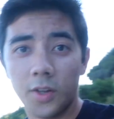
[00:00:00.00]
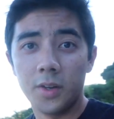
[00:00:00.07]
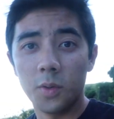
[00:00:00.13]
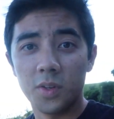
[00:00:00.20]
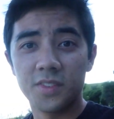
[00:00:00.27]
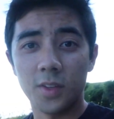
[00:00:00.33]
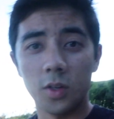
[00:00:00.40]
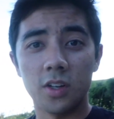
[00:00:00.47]
So
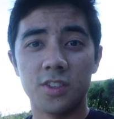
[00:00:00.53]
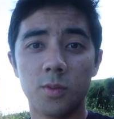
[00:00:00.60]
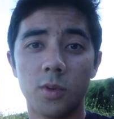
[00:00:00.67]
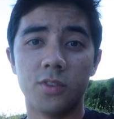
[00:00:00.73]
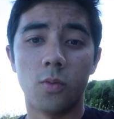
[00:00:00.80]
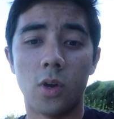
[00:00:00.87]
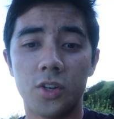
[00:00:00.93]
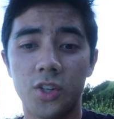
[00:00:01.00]
anyways, thank you guys so
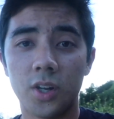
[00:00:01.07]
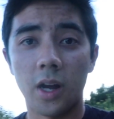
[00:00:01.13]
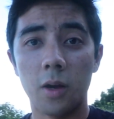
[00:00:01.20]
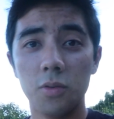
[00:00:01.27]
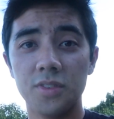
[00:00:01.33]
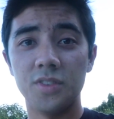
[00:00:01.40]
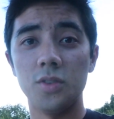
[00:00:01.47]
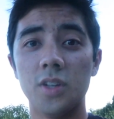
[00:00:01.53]
much for watching. I
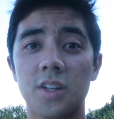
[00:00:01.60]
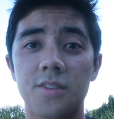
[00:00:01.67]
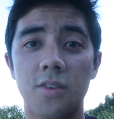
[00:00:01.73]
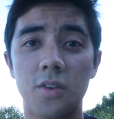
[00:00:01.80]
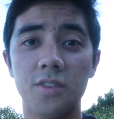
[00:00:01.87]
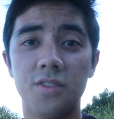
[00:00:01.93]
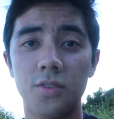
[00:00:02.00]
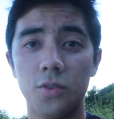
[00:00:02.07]
will see you guys
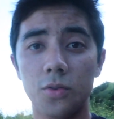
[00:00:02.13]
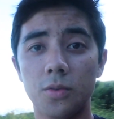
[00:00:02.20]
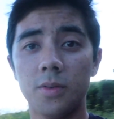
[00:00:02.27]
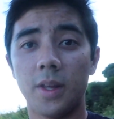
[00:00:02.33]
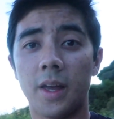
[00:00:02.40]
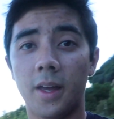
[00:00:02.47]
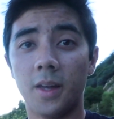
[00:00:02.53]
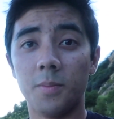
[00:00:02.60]
very
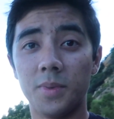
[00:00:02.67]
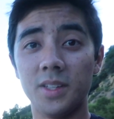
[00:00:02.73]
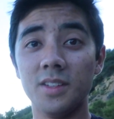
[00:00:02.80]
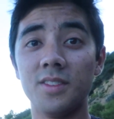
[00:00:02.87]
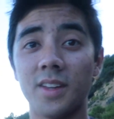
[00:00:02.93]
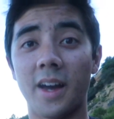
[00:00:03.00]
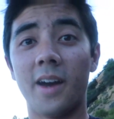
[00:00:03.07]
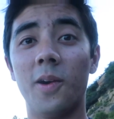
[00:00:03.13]
soon, and
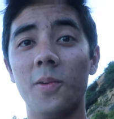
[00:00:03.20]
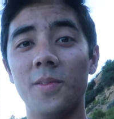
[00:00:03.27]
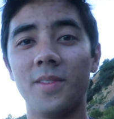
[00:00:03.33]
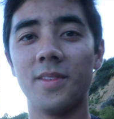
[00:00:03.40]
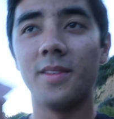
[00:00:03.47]
peace out.